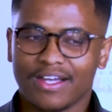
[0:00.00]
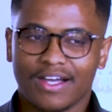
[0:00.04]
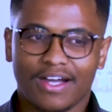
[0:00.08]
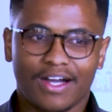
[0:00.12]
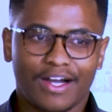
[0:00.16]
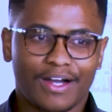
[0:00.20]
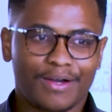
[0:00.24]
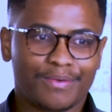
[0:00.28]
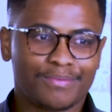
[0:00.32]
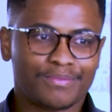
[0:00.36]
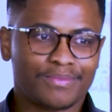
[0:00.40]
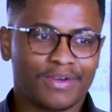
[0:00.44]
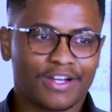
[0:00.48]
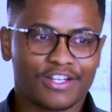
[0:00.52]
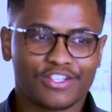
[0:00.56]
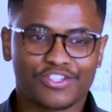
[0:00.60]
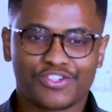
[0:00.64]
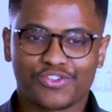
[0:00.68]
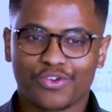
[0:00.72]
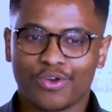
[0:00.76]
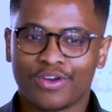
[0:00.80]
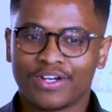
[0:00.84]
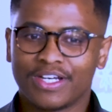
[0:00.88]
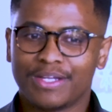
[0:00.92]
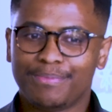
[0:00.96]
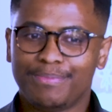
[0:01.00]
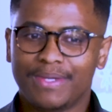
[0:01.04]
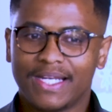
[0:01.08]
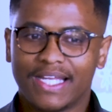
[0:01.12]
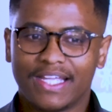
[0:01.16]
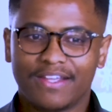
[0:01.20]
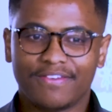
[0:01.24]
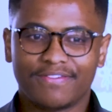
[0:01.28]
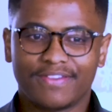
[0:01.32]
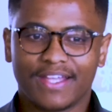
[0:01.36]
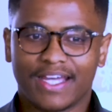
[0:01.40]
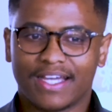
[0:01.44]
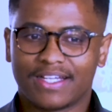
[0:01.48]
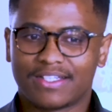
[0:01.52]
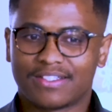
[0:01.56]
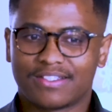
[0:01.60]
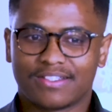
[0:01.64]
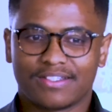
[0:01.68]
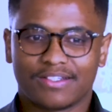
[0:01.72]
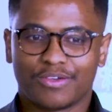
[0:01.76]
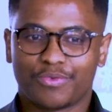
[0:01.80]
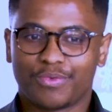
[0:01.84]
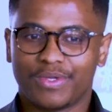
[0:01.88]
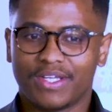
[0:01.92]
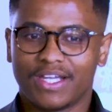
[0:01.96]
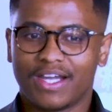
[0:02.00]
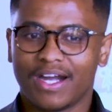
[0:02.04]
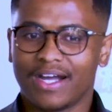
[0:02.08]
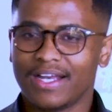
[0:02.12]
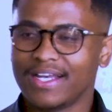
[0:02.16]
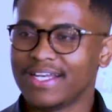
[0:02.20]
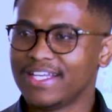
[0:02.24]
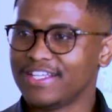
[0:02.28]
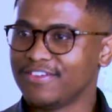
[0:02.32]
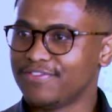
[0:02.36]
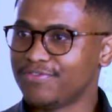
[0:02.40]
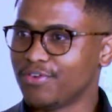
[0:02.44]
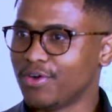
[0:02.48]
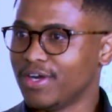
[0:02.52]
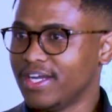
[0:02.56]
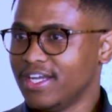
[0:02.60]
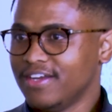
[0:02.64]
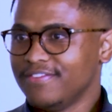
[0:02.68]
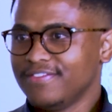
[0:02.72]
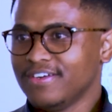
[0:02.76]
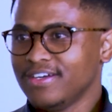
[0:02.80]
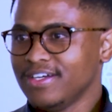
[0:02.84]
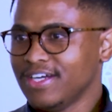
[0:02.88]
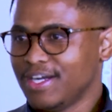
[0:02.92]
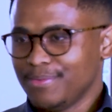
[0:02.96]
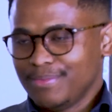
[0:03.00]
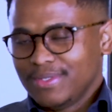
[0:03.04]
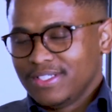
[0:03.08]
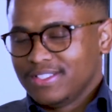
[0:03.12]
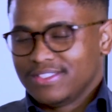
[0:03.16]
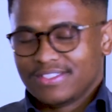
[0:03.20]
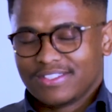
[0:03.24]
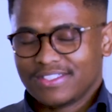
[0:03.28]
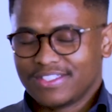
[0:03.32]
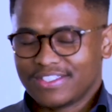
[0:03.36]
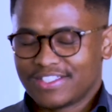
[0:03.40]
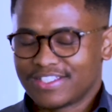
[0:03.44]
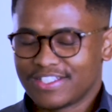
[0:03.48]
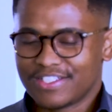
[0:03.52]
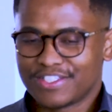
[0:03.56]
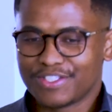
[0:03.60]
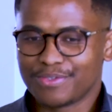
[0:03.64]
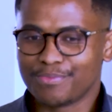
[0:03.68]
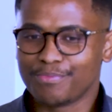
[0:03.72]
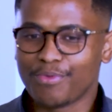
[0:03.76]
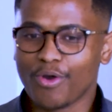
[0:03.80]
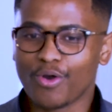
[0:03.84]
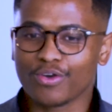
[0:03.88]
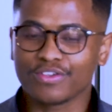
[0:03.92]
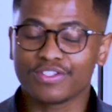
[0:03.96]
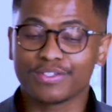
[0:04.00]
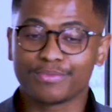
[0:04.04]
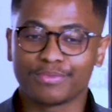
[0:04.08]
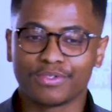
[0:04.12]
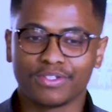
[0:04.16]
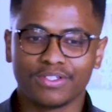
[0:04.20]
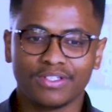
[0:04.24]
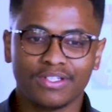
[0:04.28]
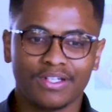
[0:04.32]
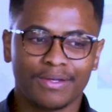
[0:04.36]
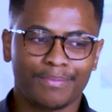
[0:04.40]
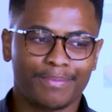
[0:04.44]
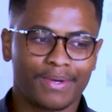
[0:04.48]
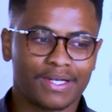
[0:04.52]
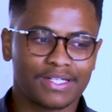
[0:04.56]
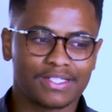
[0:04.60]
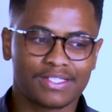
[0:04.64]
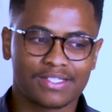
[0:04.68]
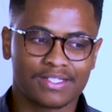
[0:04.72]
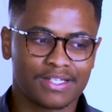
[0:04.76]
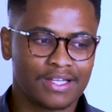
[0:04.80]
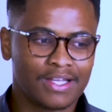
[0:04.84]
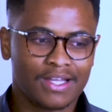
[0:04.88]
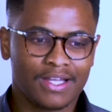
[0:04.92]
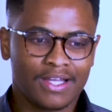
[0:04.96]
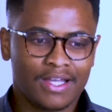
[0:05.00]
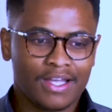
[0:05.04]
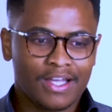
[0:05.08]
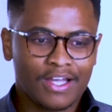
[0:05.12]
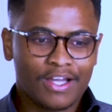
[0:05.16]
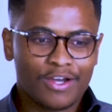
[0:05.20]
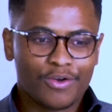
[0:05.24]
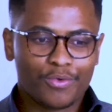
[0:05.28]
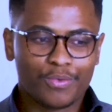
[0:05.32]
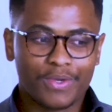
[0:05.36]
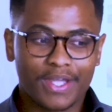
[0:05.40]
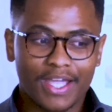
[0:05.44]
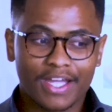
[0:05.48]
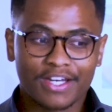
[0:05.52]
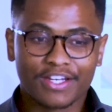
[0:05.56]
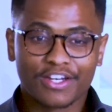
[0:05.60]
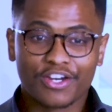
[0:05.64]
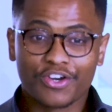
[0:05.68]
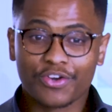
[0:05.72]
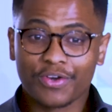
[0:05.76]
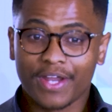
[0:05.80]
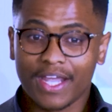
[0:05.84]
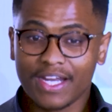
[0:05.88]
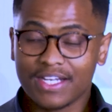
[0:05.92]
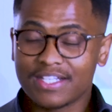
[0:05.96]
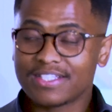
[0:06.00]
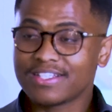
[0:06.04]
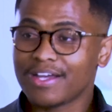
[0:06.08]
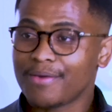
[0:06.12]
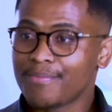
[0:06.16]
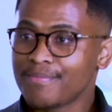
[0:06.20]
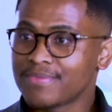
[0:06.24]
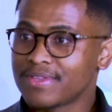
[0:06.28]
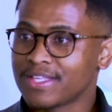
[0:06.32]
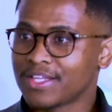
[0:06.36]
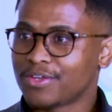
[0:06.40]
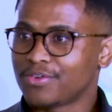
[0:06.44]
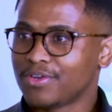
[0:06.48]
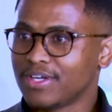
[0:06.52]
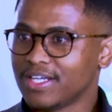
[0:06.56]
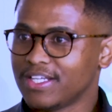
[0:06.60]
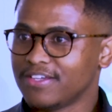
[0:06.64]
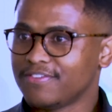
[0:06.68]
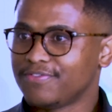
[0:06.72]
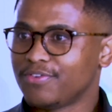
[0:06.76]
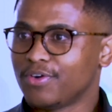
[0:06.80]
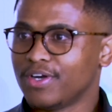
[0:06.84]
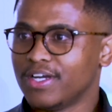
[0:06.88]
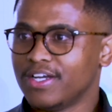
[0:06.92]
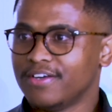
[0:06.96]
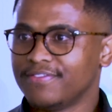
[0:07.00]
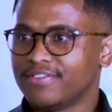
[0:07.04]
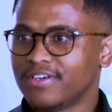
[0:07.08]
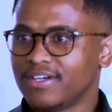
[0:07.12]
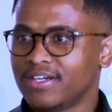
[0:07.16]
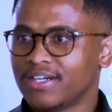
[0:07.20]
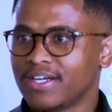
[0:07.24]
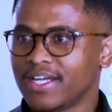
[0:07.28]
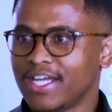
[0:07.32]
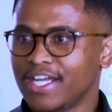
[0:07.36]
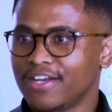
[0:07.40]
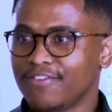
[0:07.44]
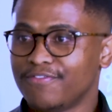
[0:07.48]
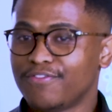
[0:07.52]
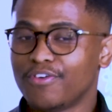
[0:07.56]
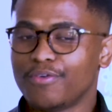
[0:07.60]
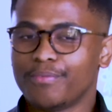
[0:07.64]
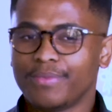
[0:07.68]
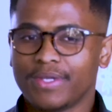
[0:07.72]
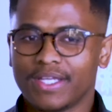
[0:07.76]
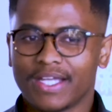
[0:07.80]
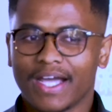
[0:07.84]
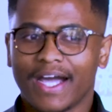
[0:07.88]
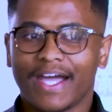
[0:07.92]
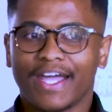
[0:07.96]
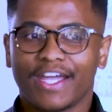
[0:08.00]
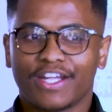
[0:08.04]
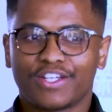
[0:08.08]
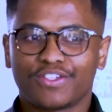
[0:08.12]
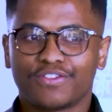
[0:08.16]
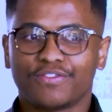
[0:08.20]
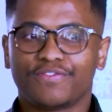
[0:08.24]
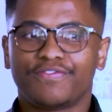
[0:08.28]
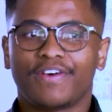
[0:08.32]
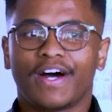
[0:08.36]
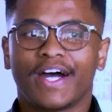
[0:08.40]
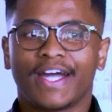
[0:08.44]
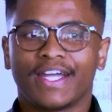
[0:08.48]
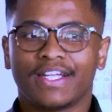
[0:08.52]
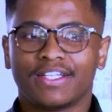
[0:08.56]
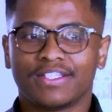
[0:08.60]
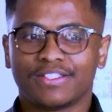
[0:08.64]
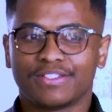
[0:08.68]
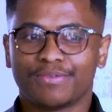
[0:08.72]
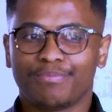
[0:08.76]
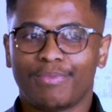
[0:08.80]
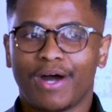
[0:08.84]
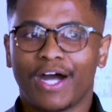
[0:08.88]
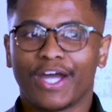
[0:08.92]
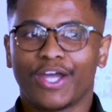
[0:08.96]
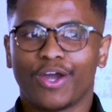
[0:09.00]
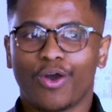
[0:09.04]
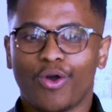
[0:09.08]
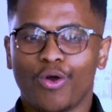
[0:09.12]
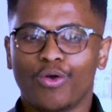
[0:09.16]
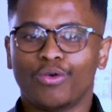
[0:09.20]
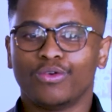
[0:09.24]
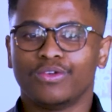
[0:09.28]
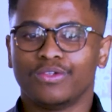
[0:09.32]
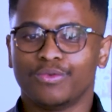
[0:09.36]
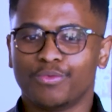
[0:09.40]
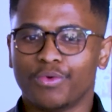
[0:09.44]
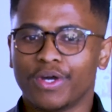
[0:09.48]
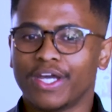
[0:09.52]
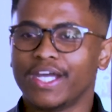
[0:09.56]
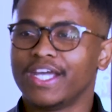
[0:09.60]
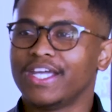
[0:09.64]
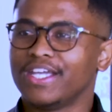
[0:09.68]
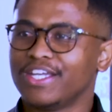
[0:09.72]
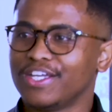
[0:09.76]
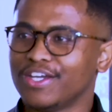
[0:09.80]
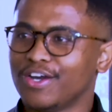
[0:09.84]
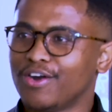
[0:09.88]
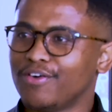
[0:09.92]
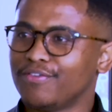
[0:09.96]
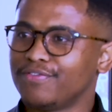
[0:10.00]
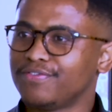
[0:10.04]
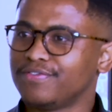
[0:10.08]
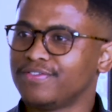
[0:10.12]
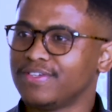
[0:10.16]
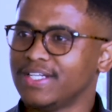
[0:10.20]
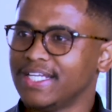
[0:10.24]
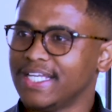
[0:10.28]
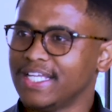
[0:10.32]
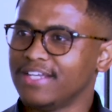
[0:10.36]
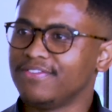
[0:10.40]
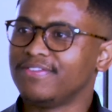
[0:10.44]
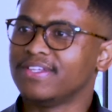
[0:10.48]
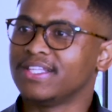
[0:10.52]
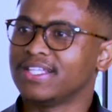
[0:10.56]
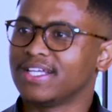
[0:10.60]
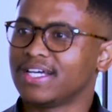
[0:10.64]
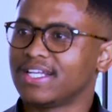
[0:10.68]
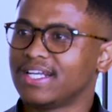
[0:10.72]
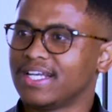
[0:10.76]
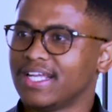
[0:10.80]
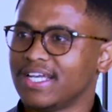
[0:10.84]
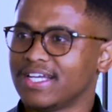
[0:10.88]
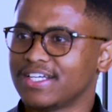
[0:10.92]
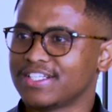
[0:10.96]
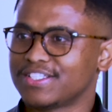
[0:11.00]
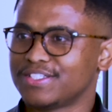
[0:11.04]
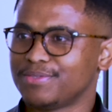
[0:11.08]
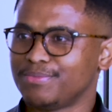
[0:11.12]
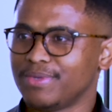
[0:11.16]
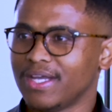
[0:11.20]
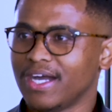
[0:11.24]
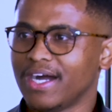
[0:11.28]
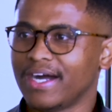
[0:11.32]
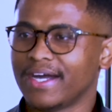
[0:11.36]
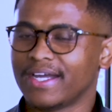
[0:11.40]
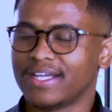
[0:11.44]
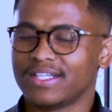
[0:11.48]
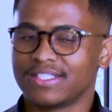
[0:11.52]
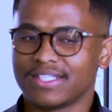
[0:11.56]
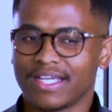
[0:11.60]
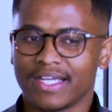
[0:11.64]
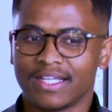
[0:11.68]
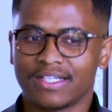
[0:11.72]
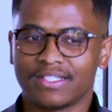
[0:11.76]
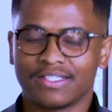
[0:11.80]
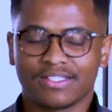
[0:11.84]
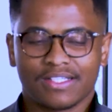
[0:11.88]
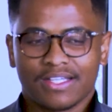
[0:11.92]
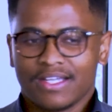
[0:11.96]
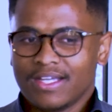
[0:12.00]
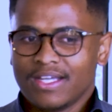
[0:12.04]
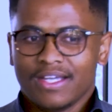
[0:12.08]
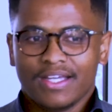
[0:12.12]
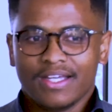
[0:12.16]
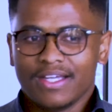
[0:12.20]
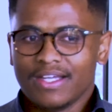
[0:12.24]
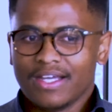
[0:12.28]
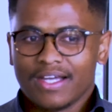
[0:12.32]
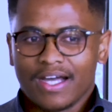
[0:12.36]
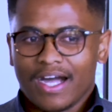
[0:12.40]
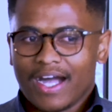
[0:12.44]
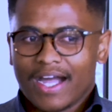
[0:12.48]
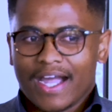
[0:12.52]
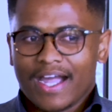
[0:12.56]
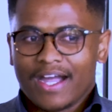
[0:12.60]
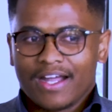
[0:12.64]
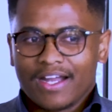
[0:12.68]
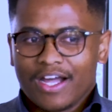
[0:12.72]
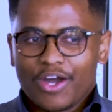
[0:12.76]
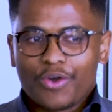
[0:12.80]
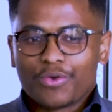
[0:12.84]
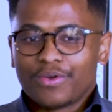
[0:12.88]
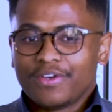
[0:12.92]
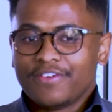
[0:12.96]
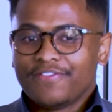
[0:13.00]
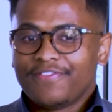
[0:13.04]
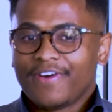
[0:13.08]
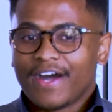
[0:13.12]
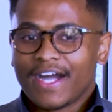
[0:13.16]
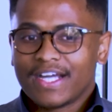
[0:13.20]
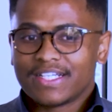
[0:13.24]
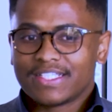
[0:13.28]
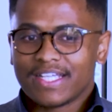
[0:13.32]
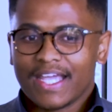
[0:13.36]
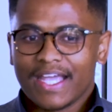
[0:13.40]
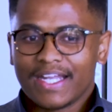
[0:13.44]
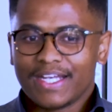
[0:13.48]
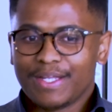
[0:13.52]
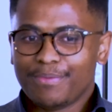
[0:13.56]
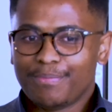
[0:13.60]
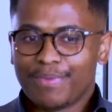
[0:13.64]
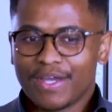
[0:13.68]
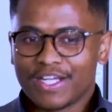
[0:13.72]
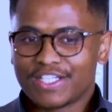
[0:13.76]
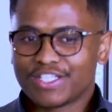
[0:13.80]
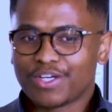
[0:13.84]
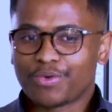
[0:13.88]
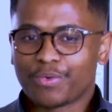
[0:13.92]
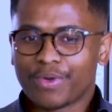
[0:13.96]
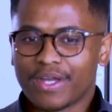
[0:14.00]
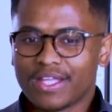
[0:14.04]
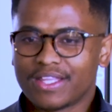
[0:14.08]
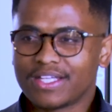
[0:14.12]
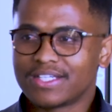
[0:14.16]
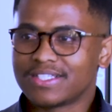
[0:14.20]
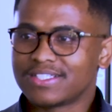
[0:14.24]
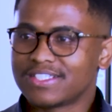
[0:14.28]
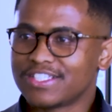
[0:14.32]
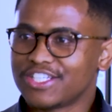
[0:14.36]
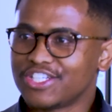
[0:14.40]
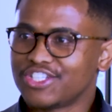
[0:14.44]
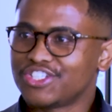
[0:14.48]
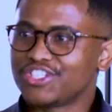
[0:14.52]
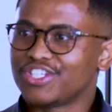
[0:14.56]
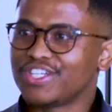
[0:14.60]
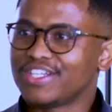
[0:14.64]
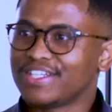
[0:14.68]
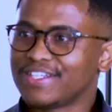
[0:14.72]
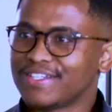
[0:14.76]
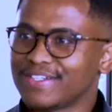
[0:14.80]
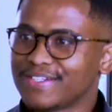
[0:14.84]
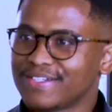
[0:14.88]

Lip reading: I strongly believe that we can't live forever. I mean, it's impossible, but we can create something that will live forever. And for me, I had to find my own way of leaving that legacy behind. And I couldn't find any better way than teaching.